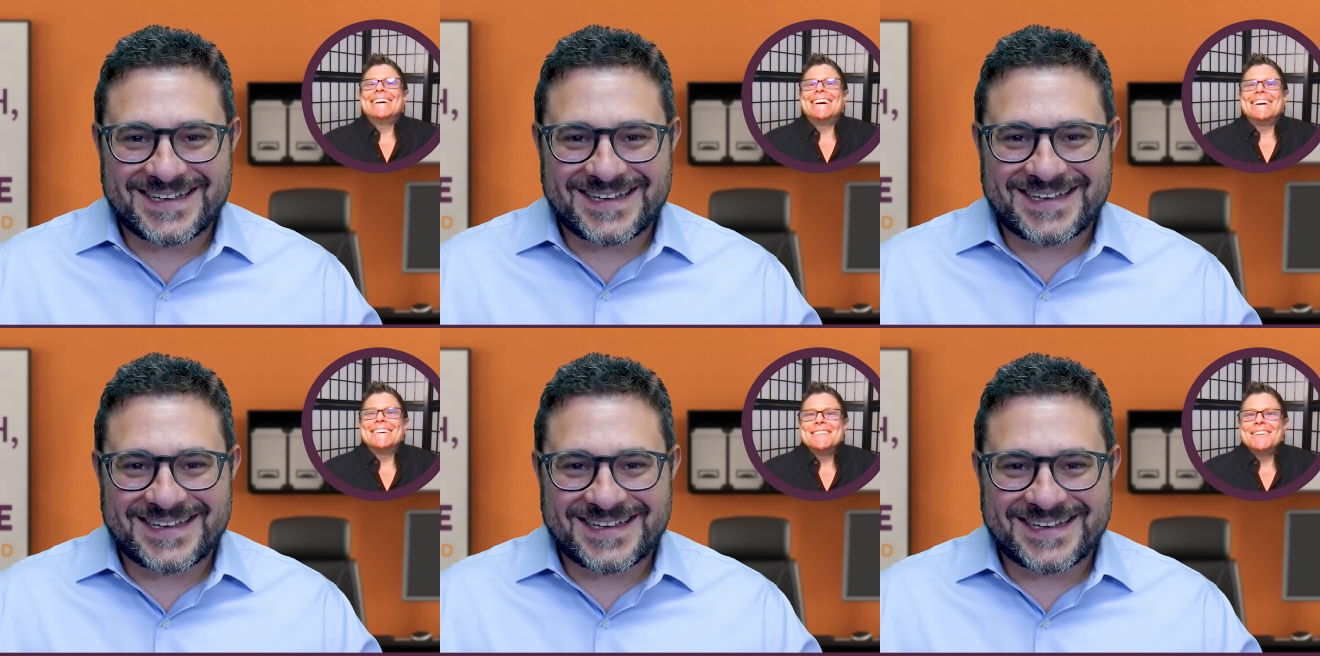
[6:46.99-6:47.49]

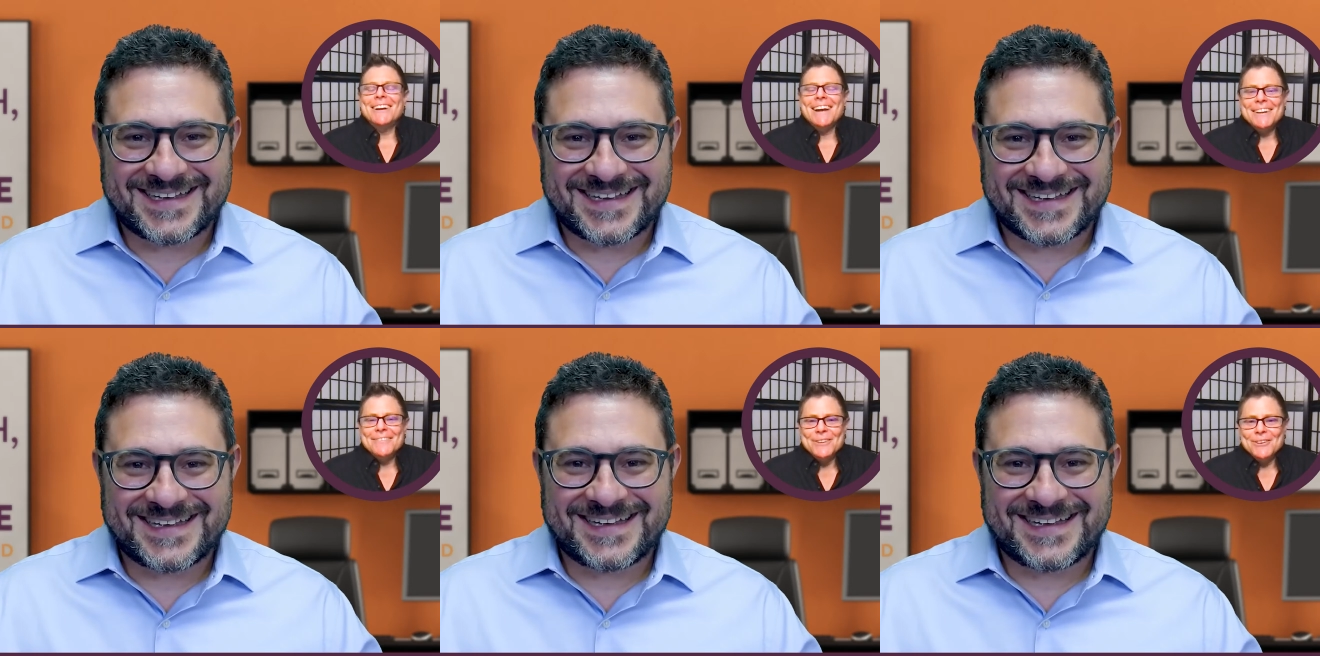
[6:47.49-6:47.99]
Speaker 1: Uh, you're
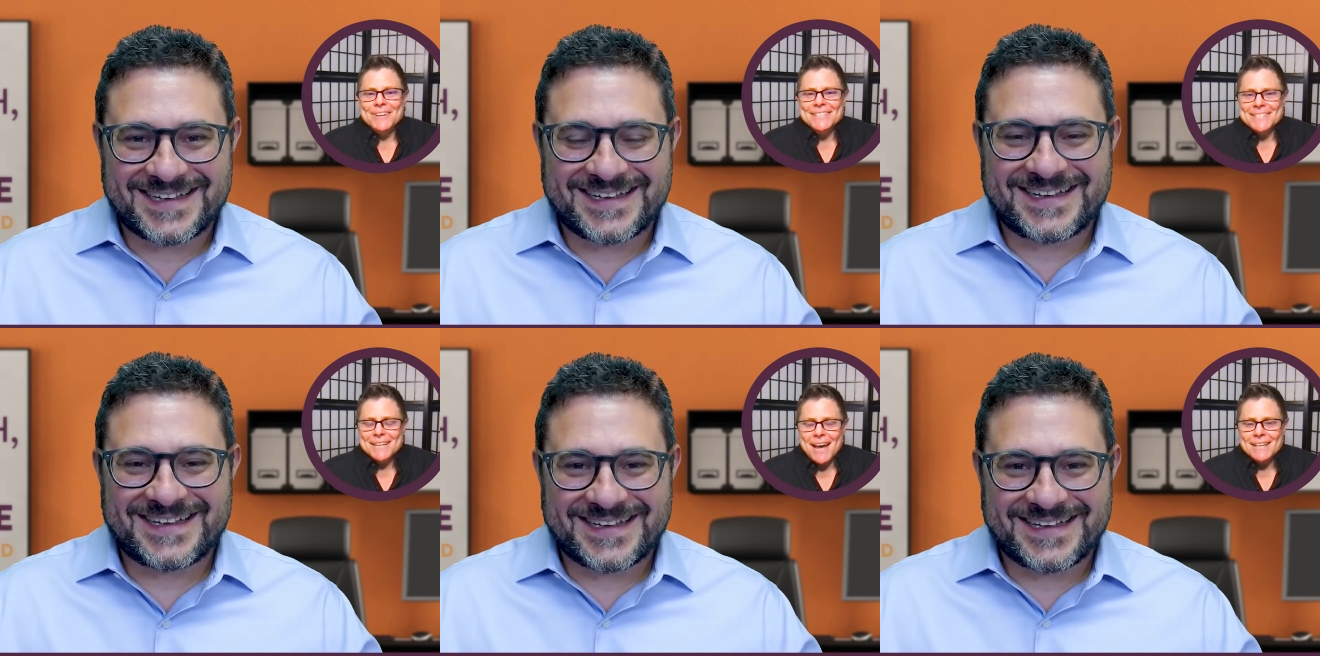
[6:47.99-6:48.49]
kind of known
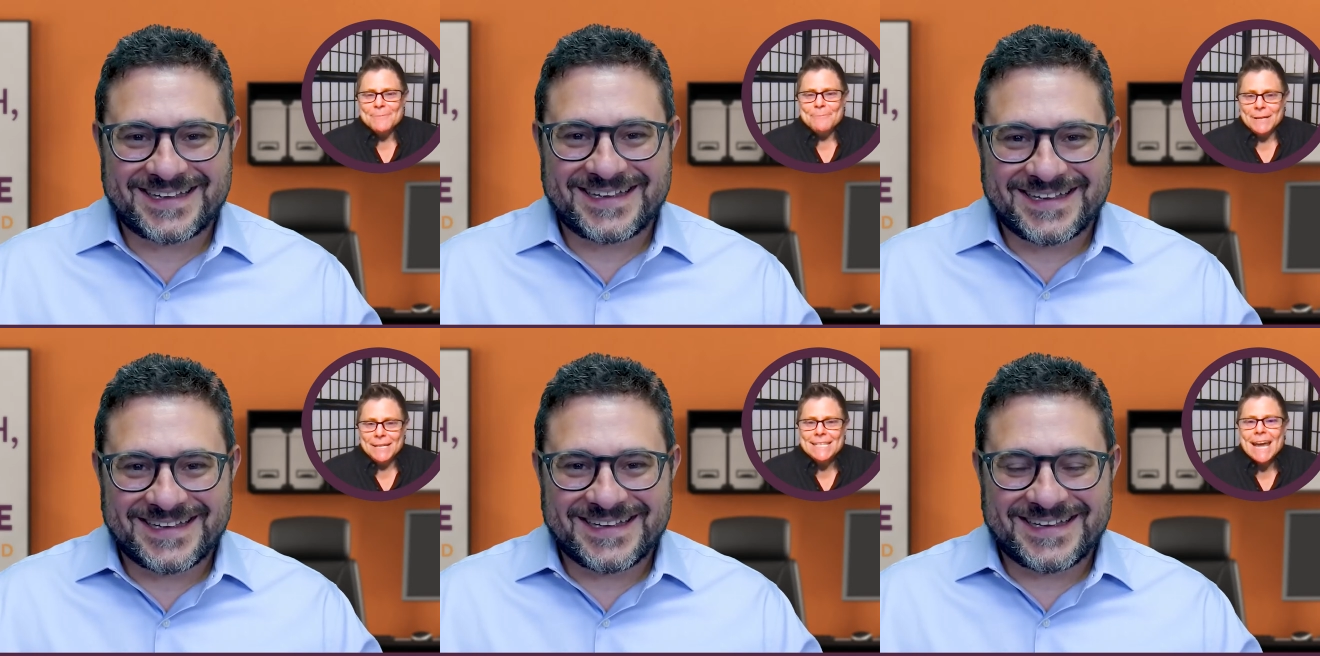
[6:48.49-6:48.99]
as a, as a
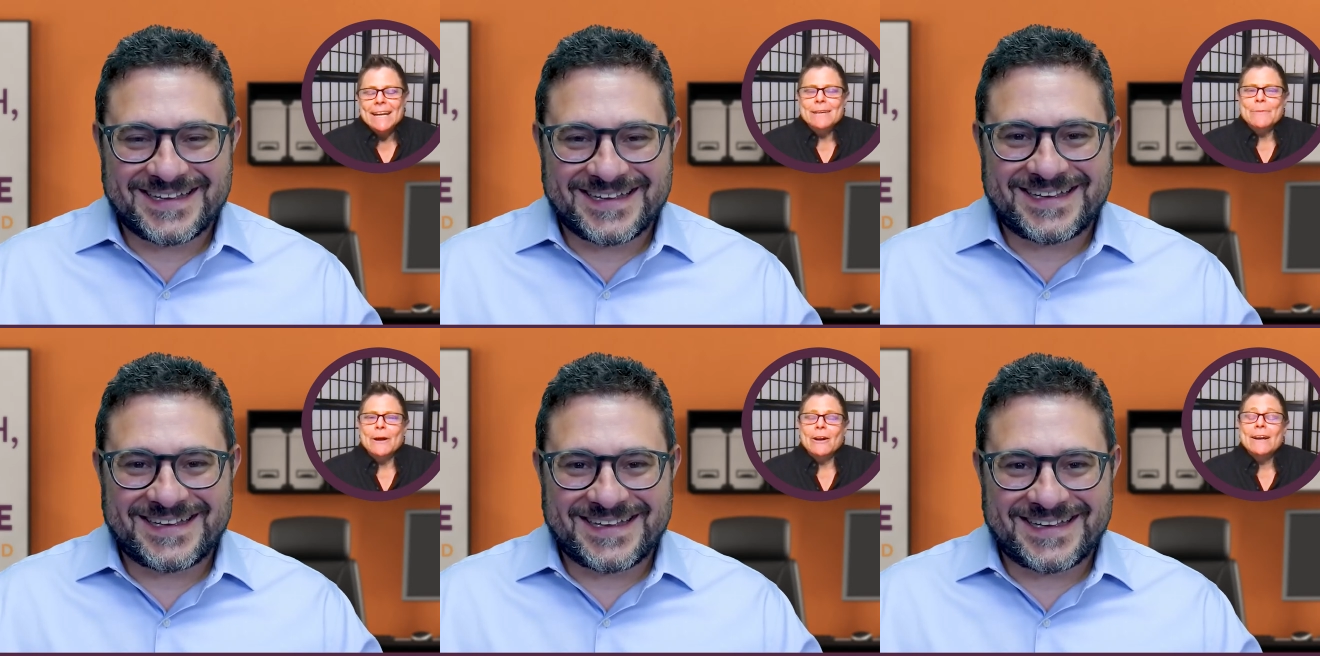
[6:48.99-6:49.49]
big teddy
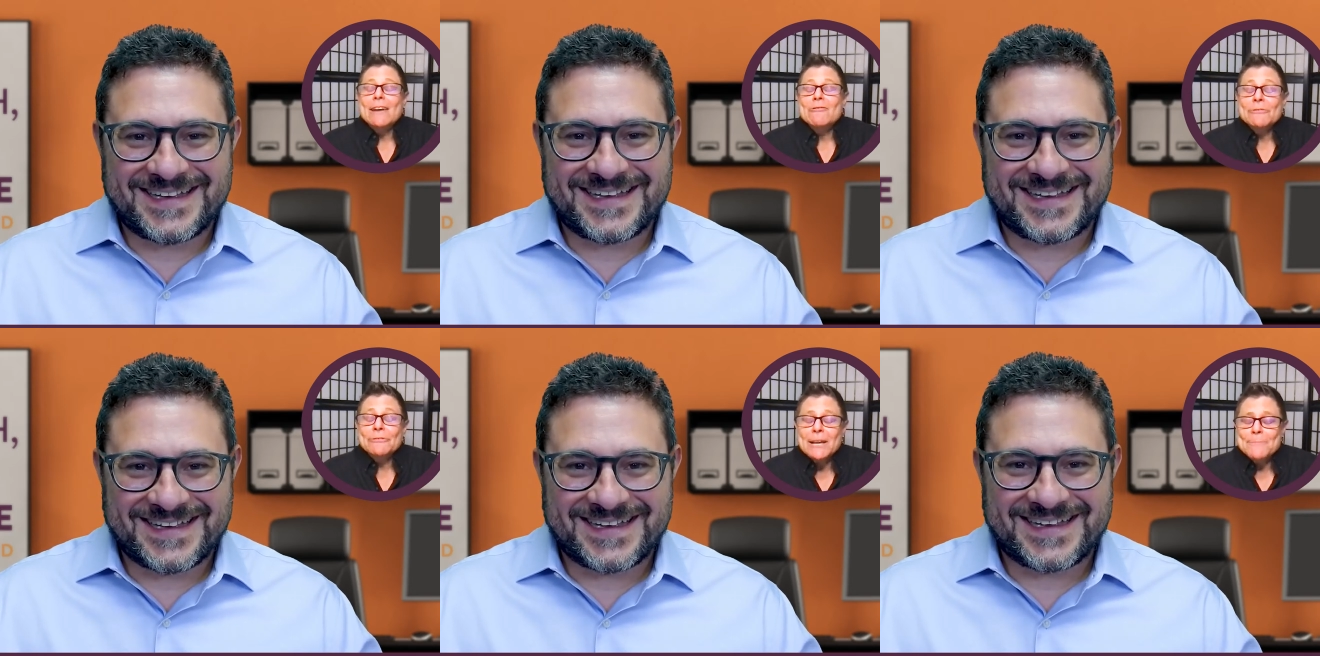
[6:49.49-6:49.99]
bear. And I
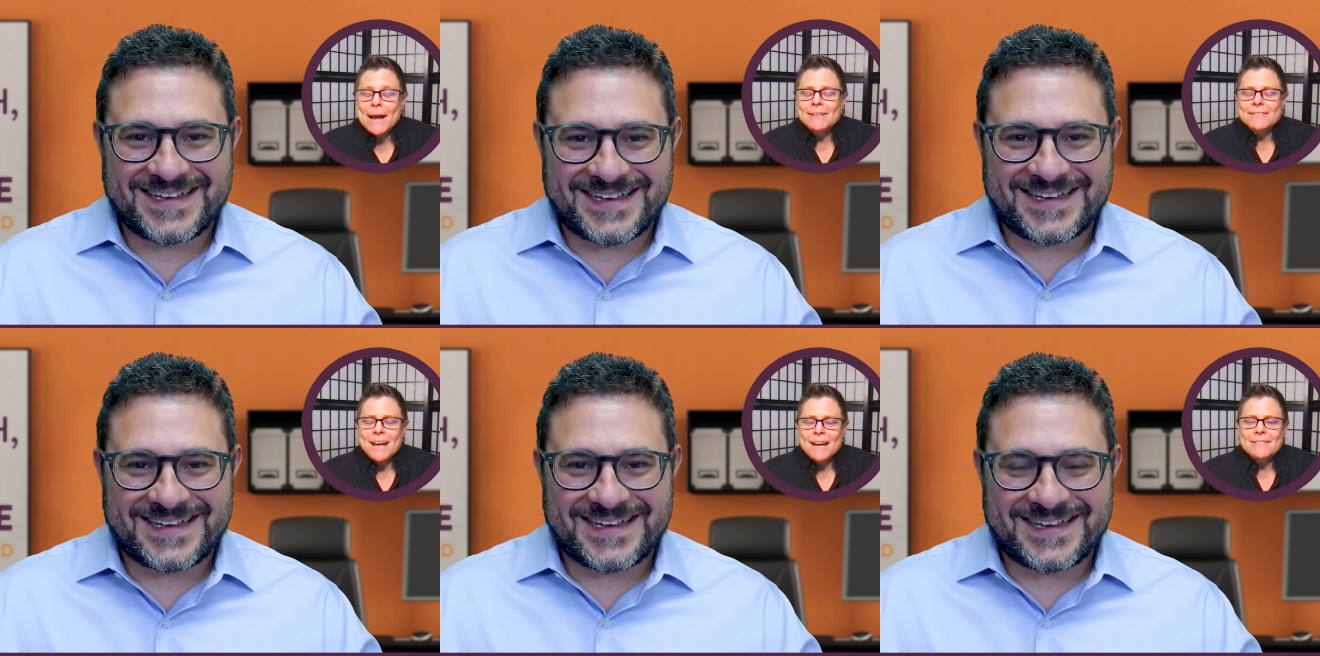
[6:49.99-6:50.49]
reflect back
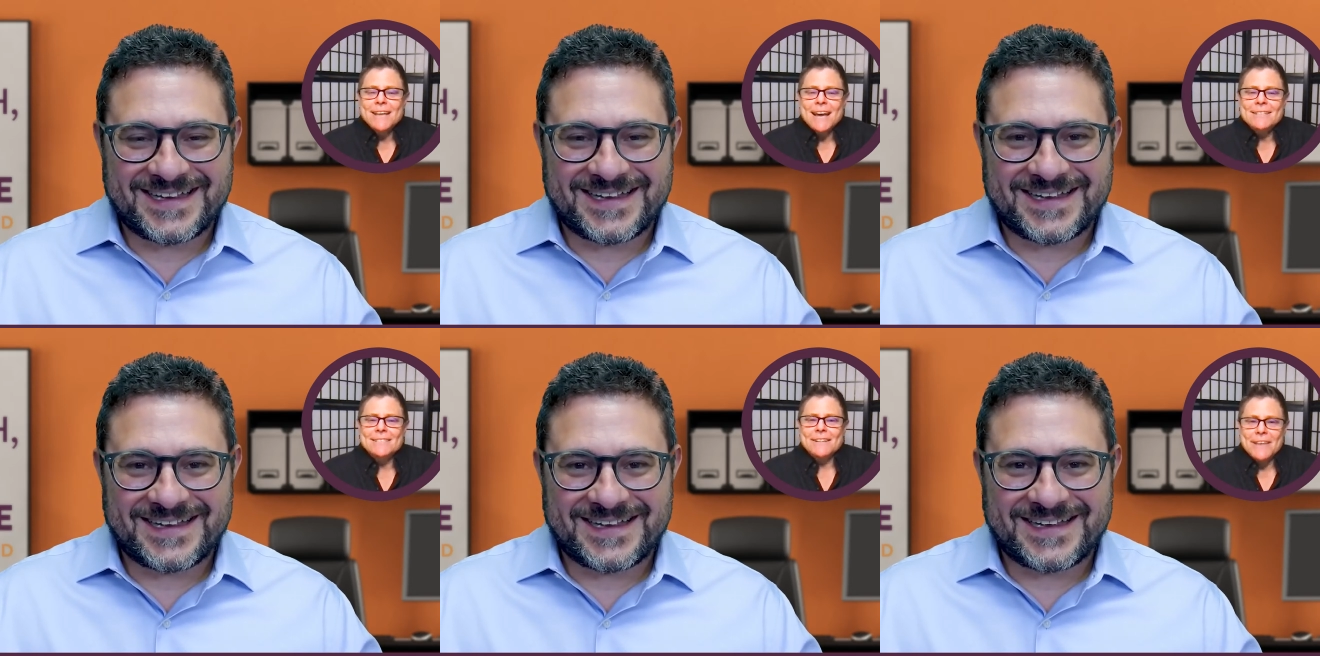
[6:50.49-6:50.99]
to Dr.
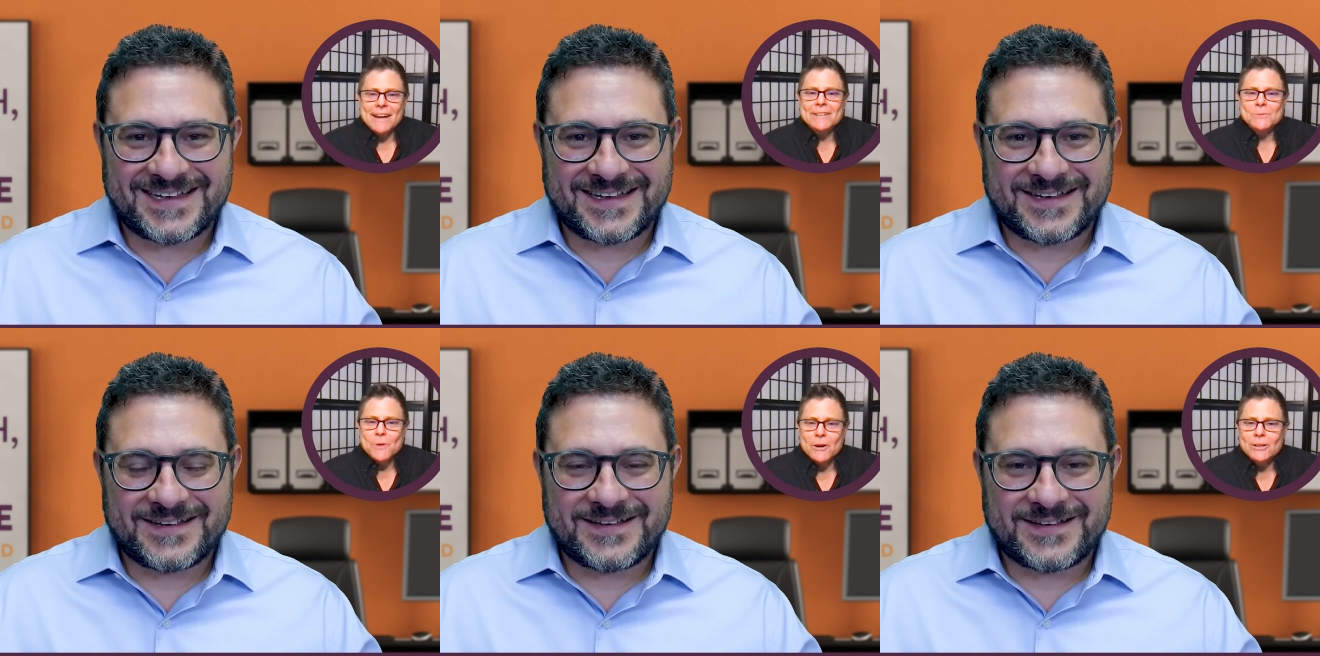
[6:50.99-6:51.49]
Tanis on that
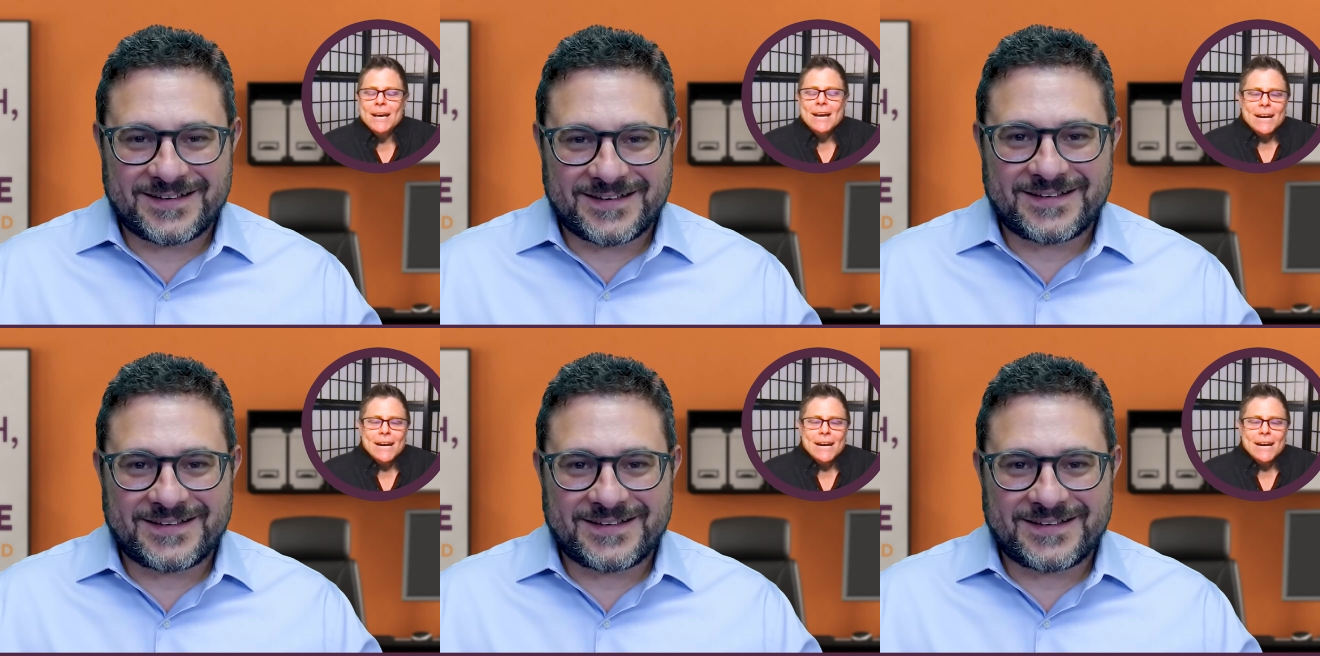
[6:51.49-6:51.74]
as well.